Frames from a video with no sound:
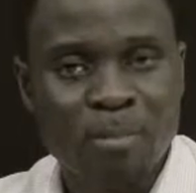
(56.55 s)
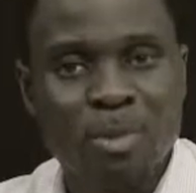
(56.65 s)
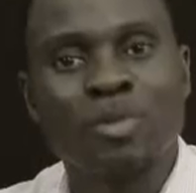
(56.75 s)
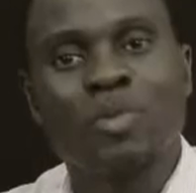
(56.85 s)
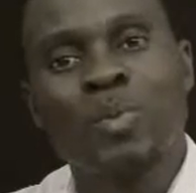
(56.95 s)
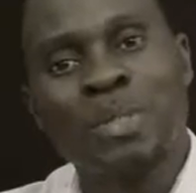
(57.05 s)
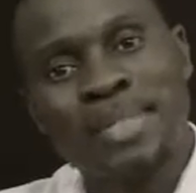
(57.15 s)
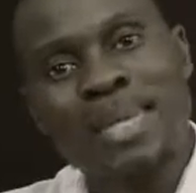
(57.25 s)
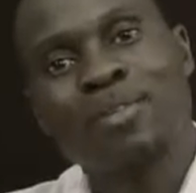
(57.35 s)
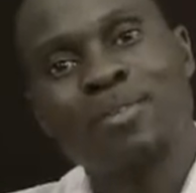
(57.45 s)
But also we
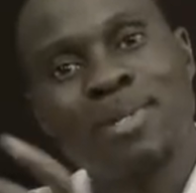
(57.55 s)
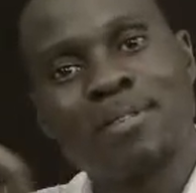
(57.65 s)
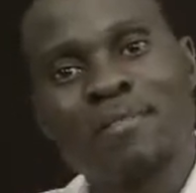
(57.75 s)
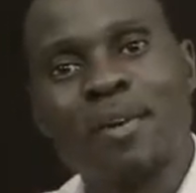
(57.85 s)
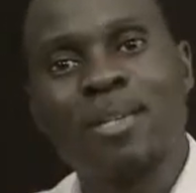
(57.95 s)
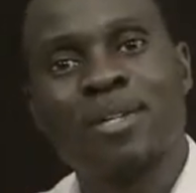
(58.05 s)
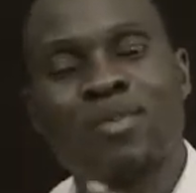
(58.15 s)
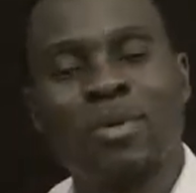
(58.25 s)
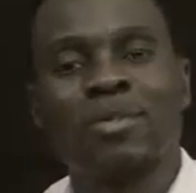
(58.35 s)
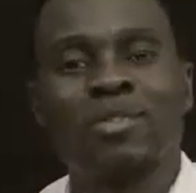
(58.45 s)
take you a step further
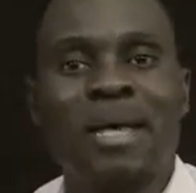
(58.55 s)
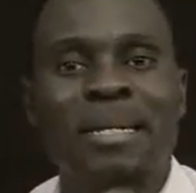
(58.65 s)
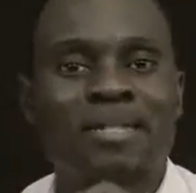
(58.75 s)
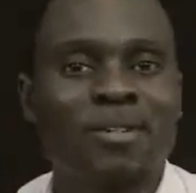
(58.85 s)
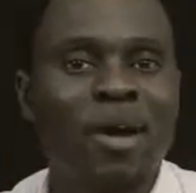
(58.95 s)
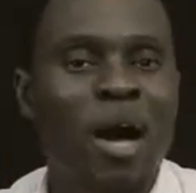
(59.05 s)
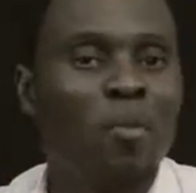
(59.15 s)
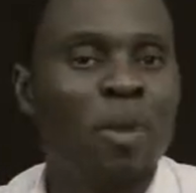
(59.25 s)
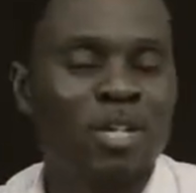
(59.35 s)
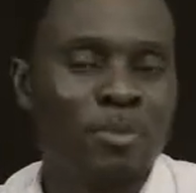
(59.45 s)
to understand it's not
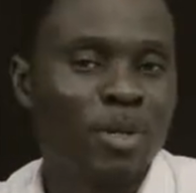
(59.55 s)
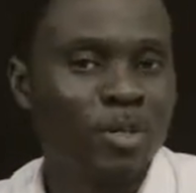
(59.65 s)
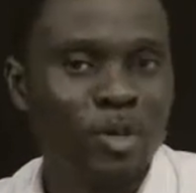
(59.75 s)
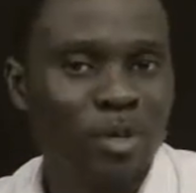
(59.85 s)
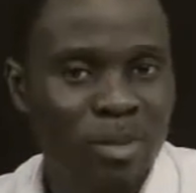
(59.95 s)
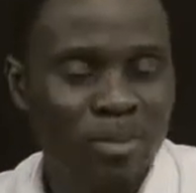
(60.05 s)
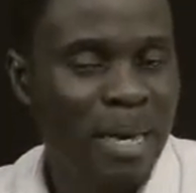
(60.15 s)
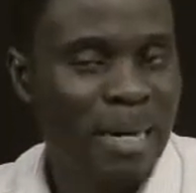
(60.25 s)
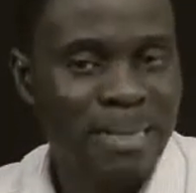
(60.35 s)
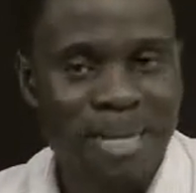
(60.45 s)
how much money you're going to
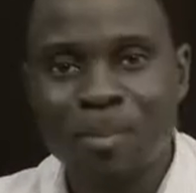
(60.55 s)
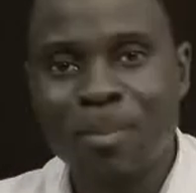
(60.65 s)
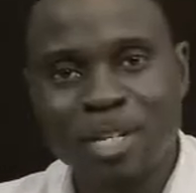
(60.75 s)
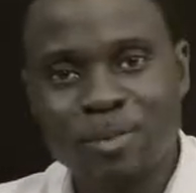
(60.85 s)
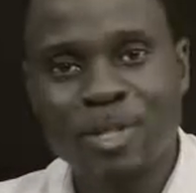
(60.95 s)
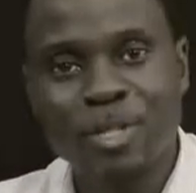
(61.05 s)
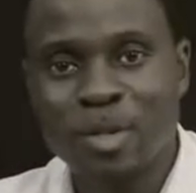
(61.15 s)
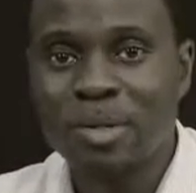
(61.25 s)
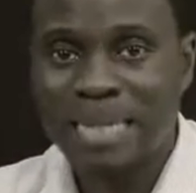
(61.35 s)
make, it's how much money you're going